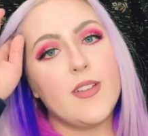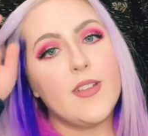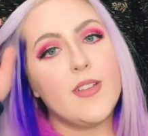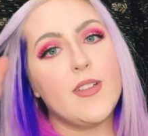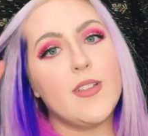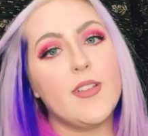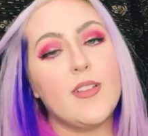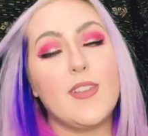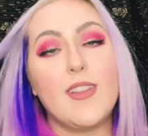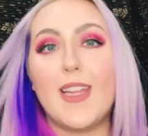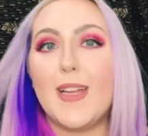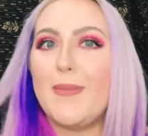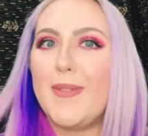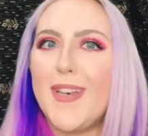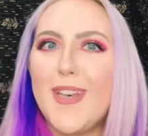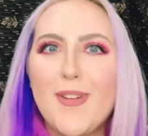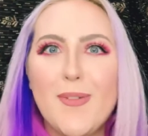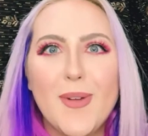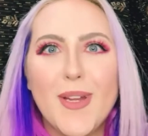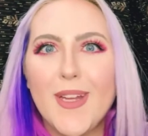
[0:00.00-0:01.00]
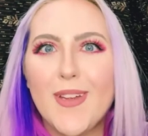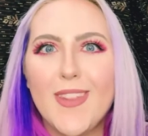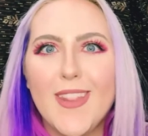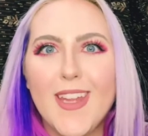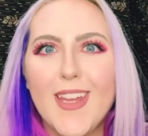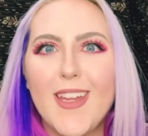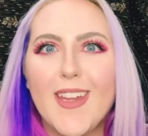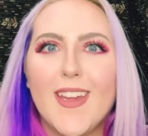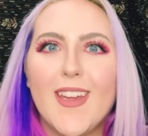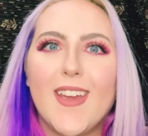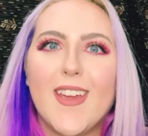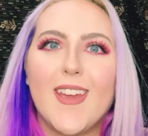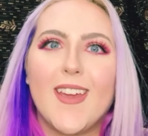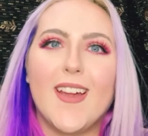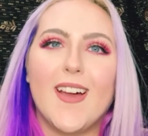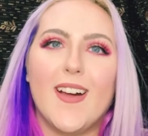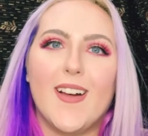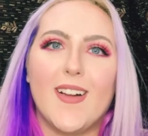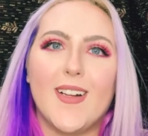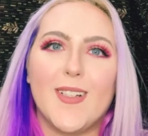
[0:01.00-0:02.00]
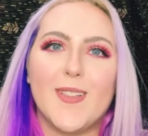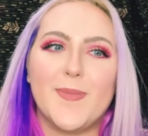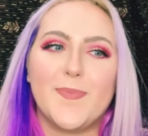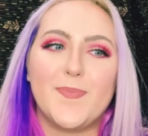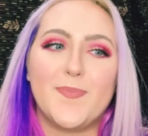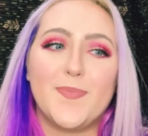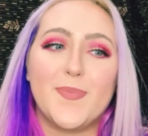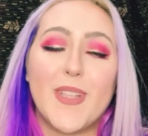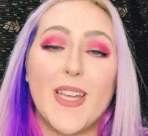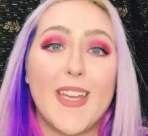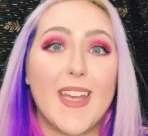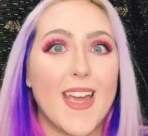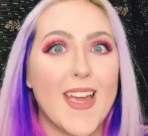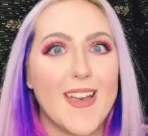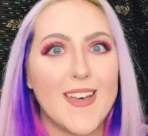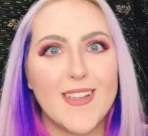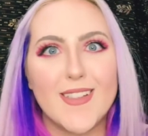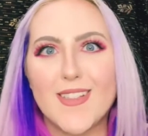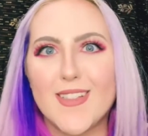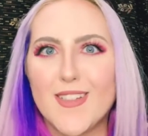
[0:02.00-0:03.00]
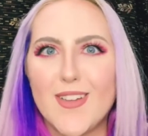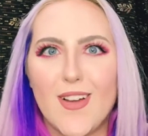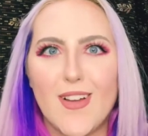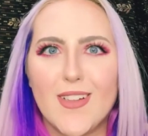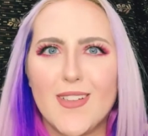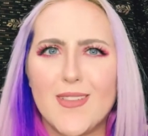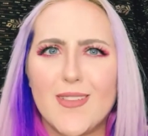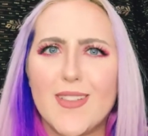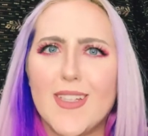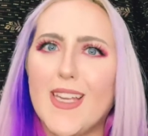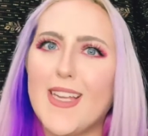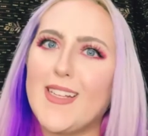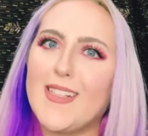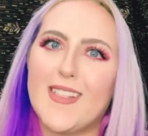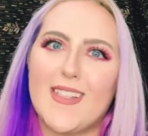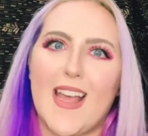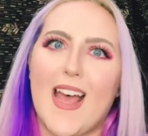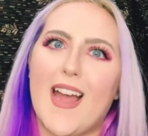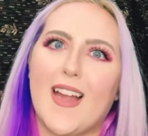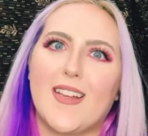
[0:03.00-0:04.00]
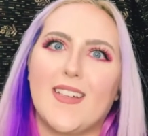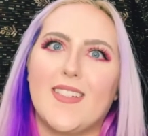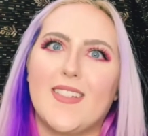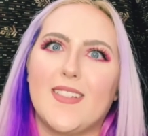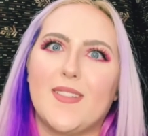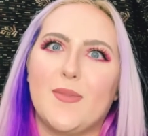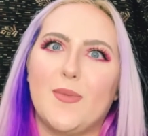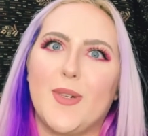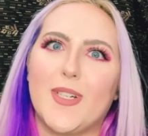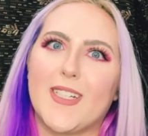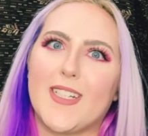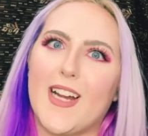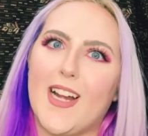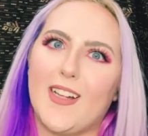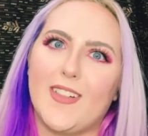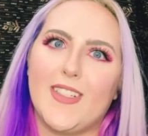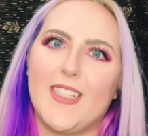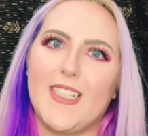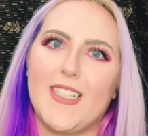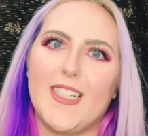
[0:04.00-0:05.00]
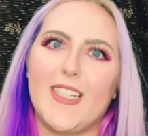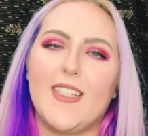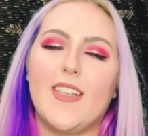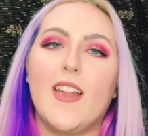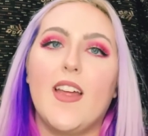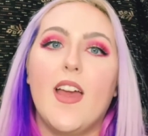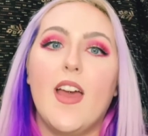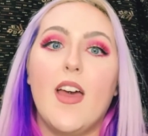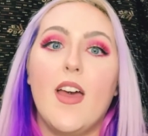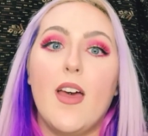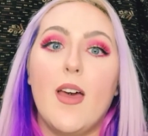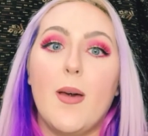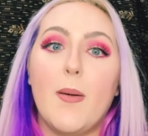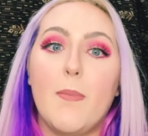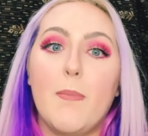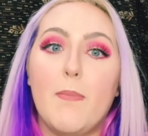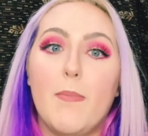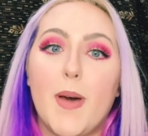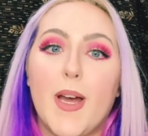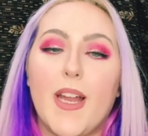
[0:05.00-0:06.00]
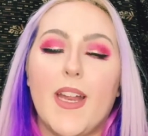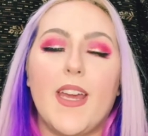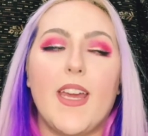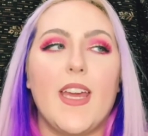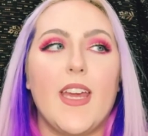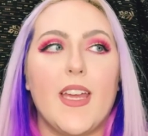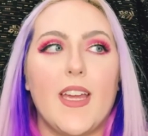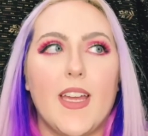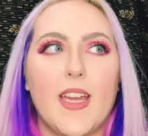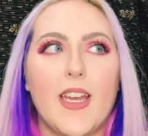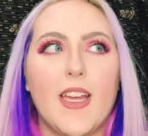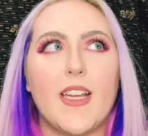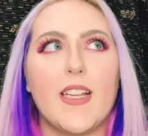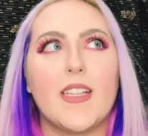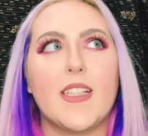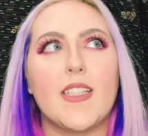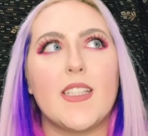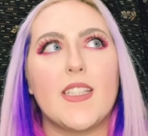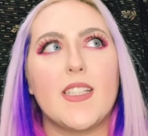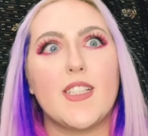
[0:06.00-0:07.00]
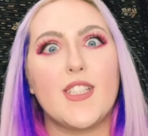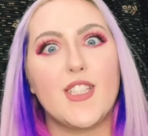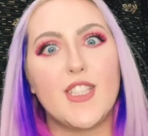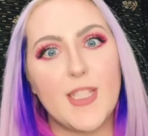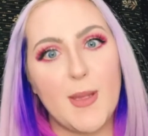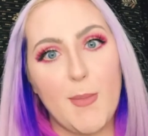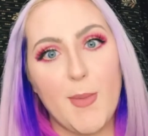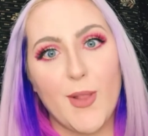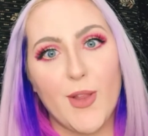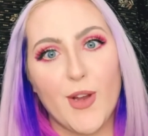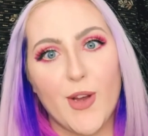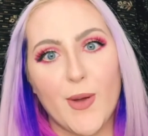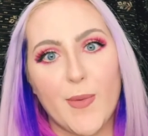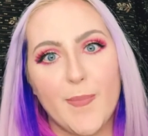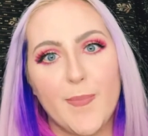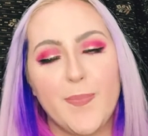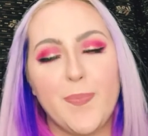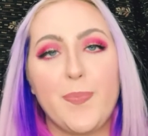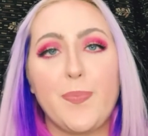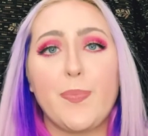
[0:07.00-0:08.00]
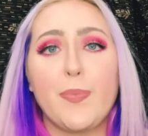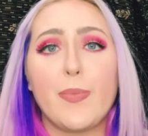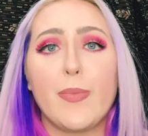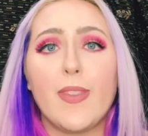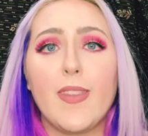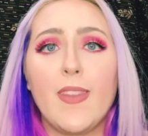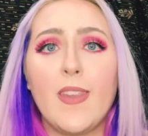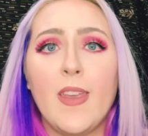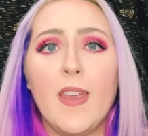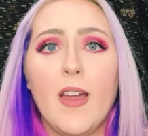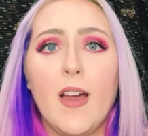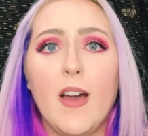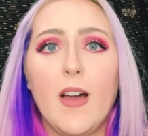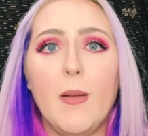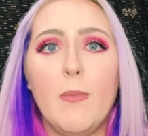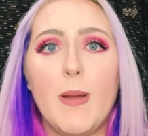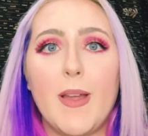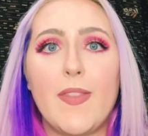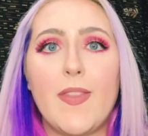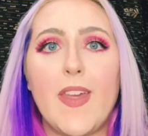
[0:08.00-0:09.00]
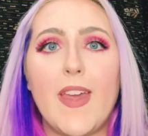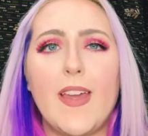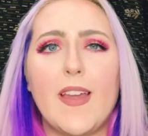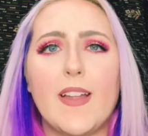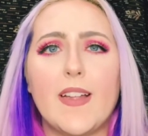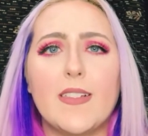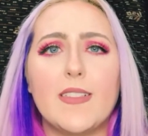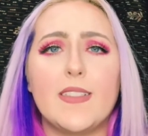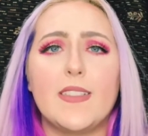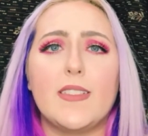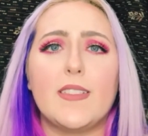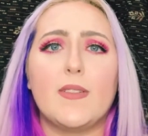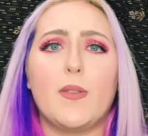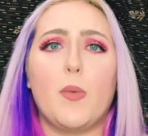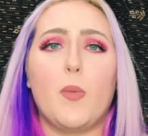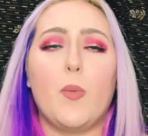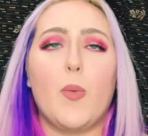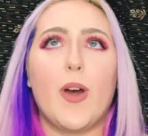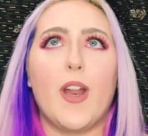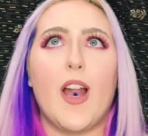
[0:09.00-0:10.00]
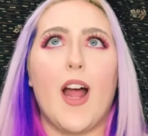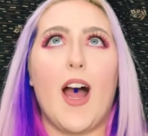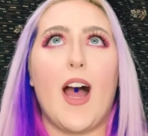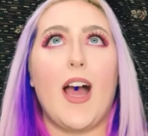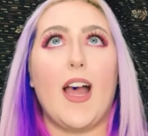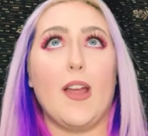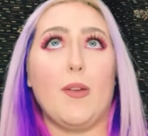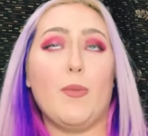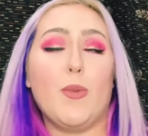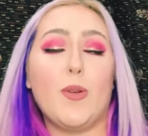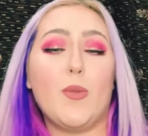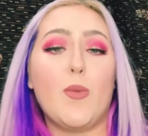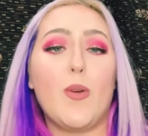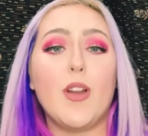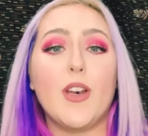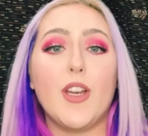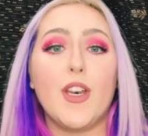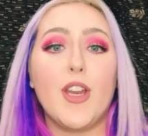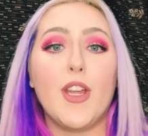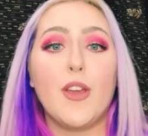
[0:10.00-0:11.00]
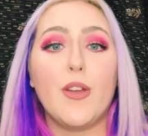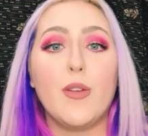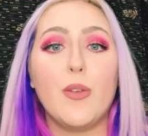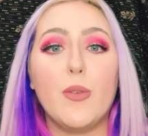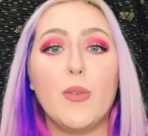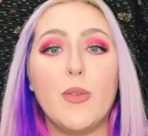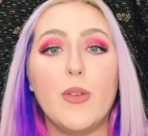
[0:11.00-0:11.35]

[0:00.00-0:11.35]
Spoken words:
Let me know what you think. Again, it's not exact what Kylie did, but it is similar. I think what I would want to do